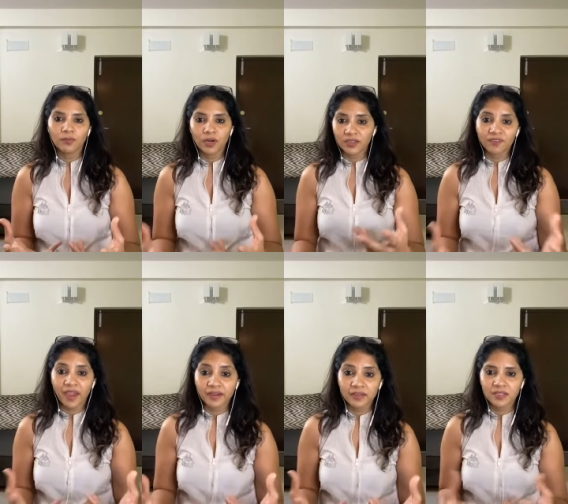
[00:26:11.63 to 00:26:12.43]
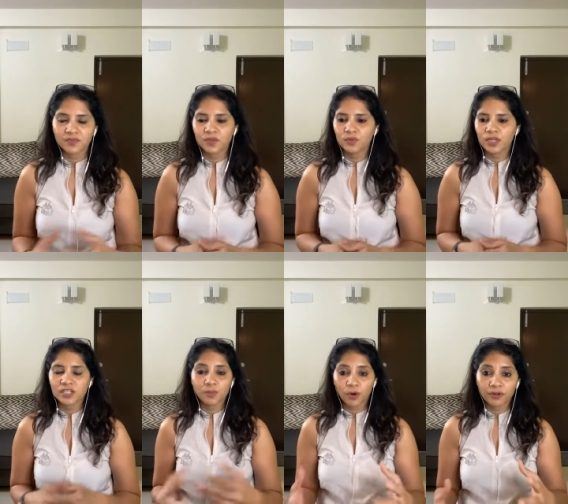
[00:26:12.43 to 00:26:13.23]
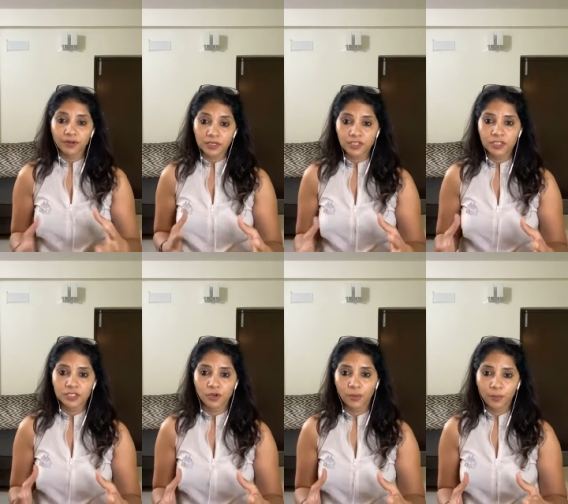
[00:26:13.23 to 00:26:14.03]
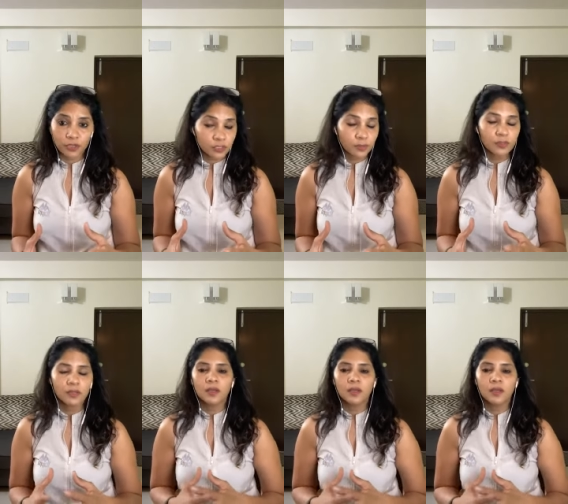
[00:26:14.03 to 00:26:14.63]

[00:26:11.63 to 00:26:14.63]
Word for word: what the fact is we know that spot reduction is not possible